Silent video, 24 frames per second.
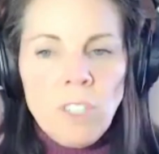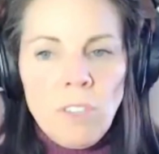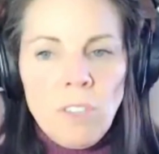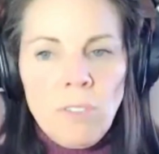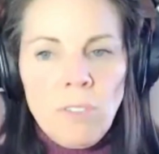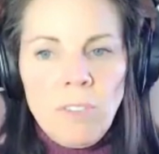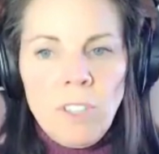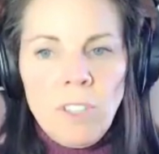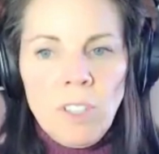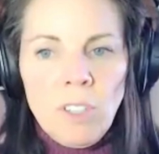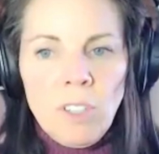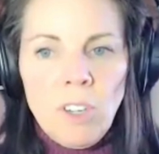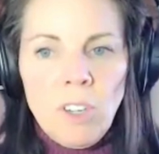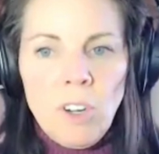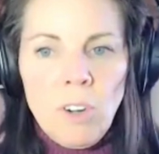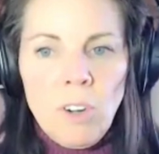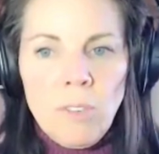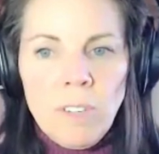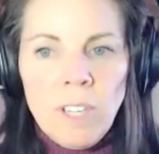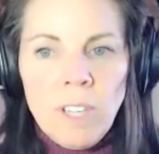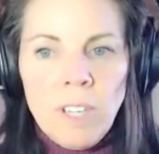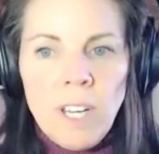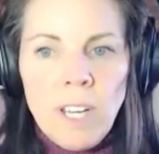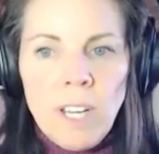you feel
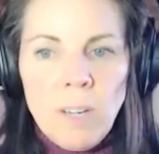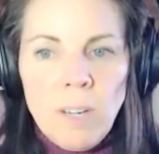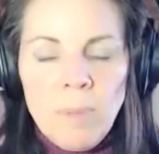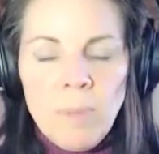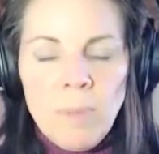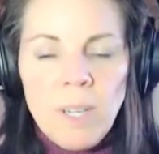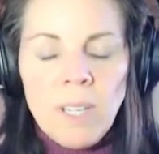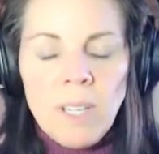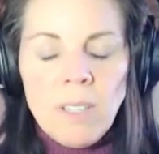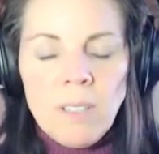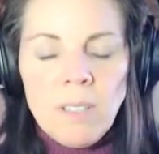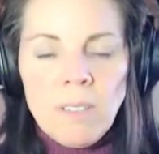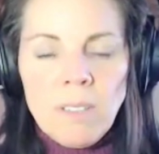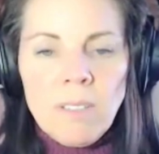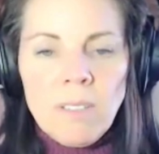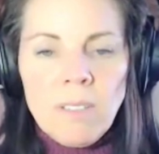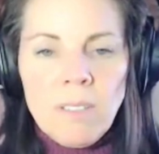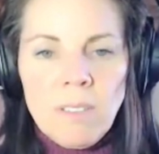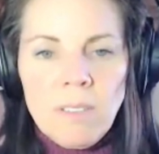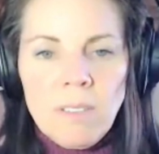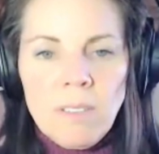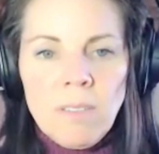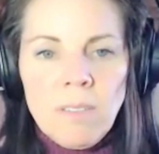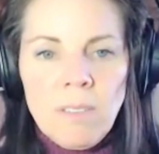COVID had a big
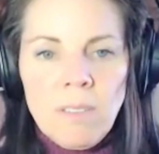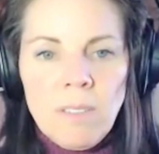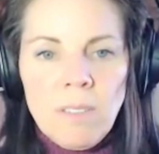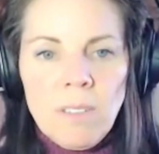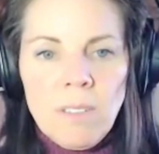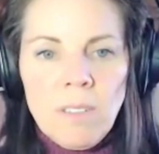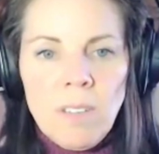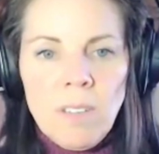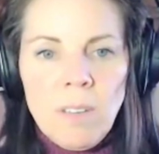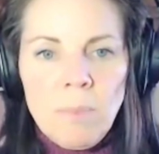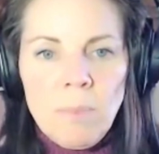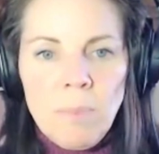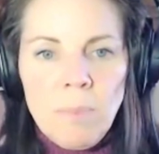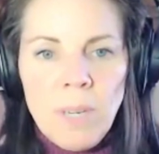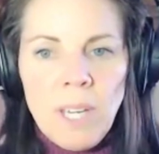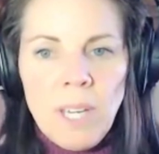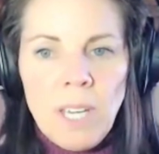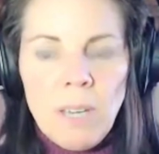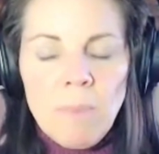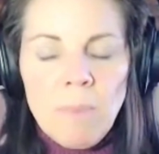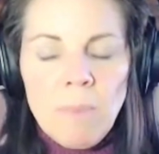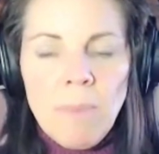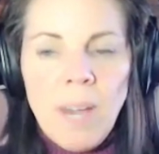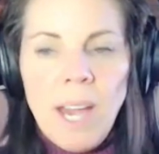
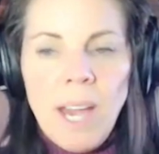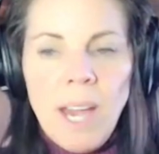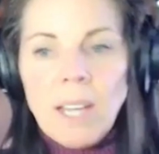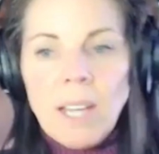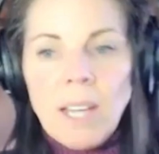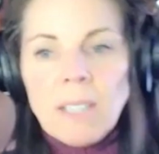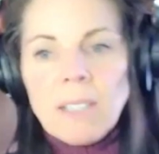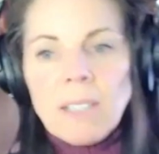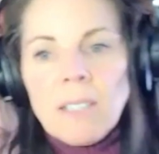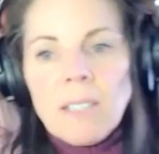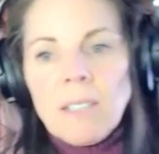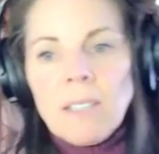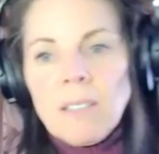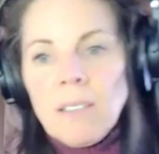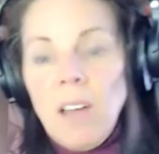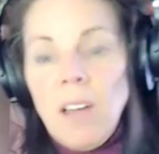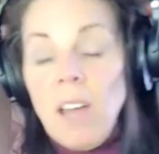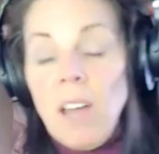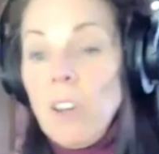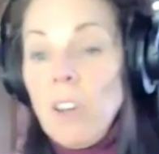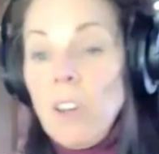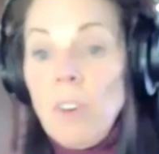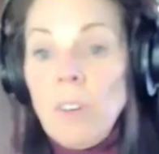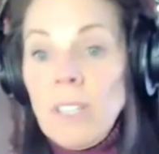impact? I
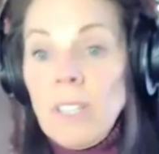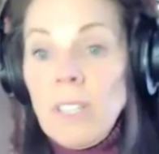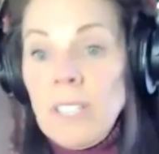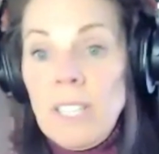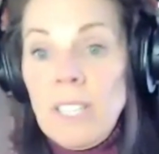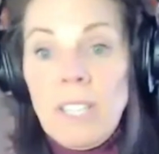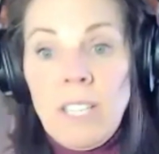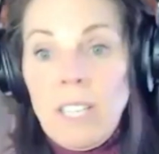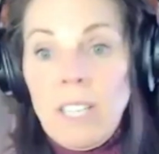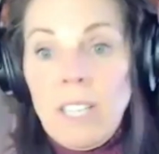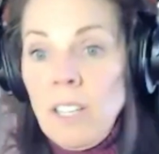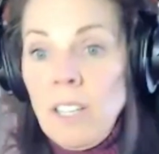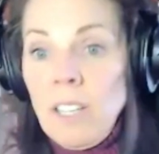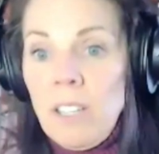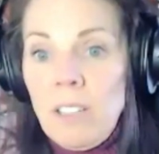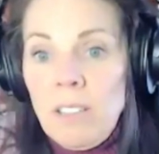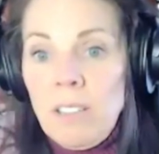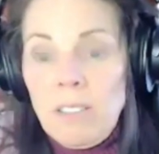know it did here.